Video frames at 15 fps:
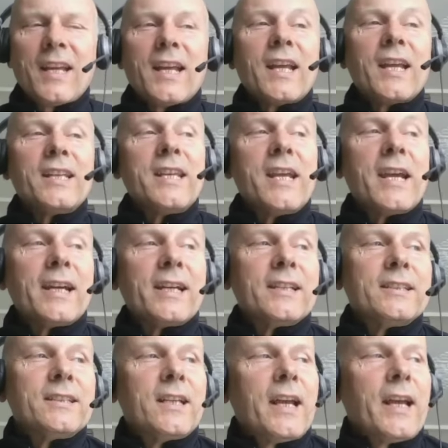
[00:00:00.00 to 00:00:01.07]

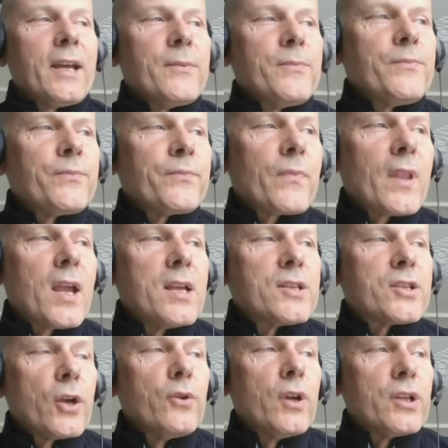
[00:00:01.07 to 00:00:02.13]
Yeah.
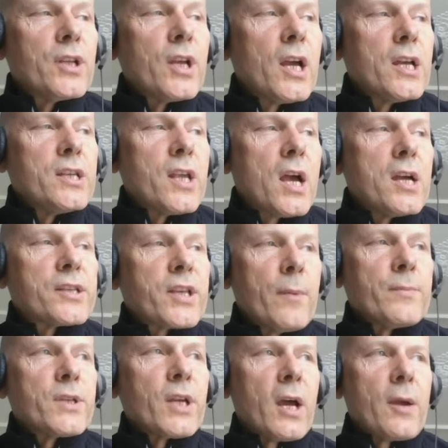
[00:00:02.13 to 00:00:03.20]
So
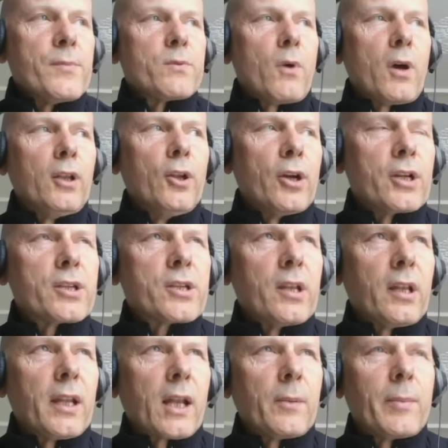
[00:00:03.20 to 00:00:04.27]
sometimes what looks a
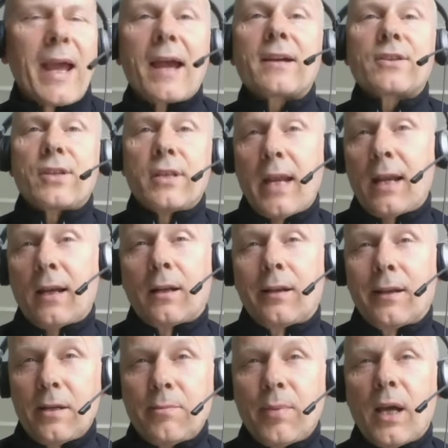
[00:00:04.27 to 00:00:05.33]
little bit
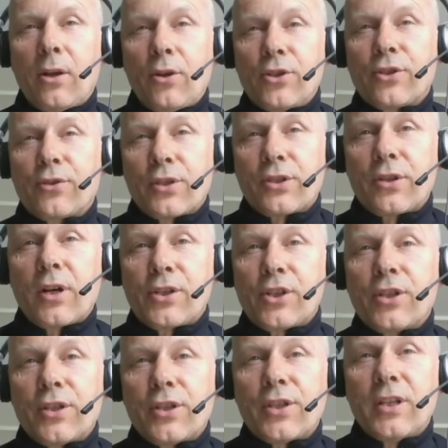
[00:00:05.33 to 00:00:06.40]
accidental in biological
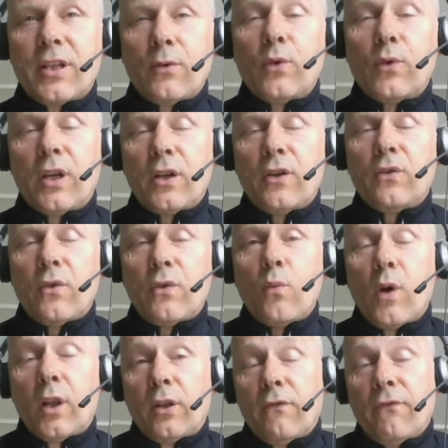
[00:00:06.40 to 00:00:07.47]
structures,
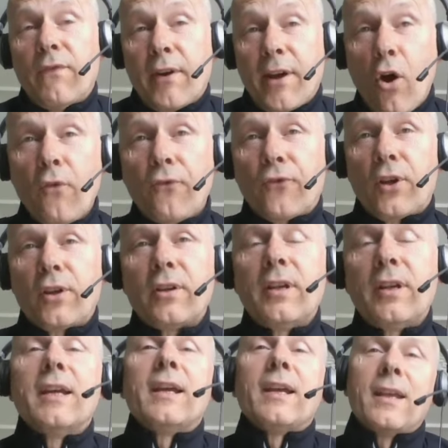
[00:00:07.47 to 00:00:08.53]
well, very often
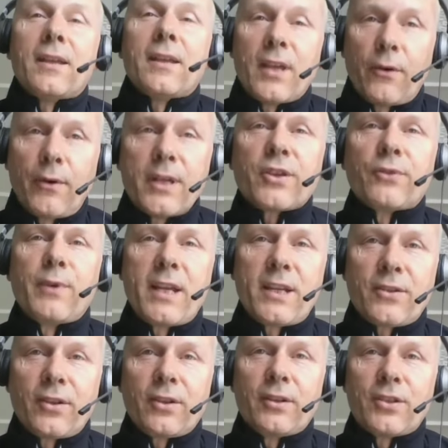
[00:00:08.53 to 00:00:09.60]
there is a
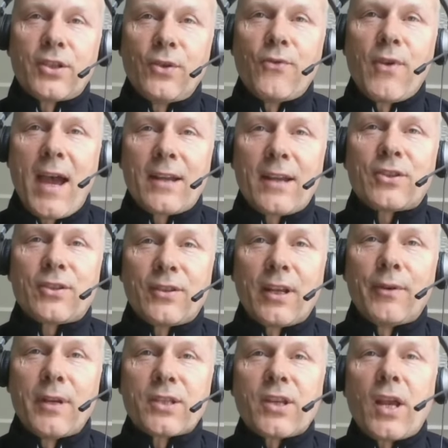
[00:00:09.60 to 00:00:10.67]
reason to that.
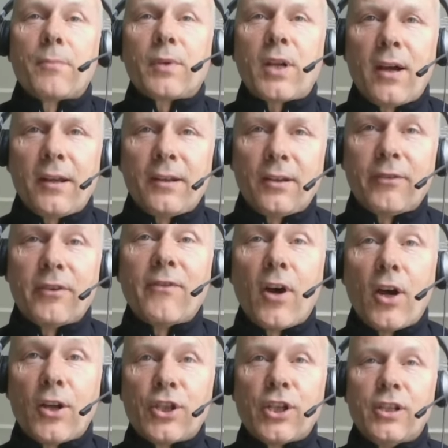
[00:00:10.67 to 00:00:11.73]
There is some kind of
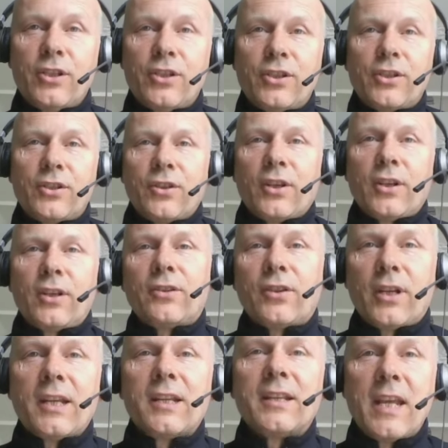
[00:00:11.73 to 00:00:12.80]
advantage that
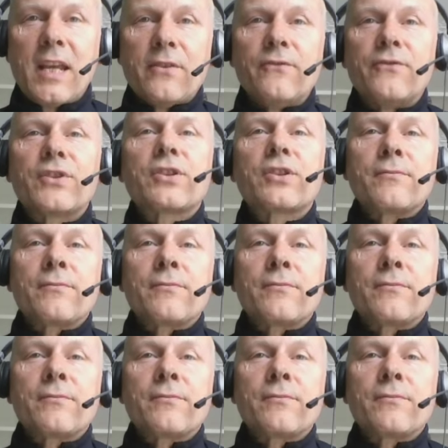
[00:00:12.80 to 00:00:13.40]
it gives.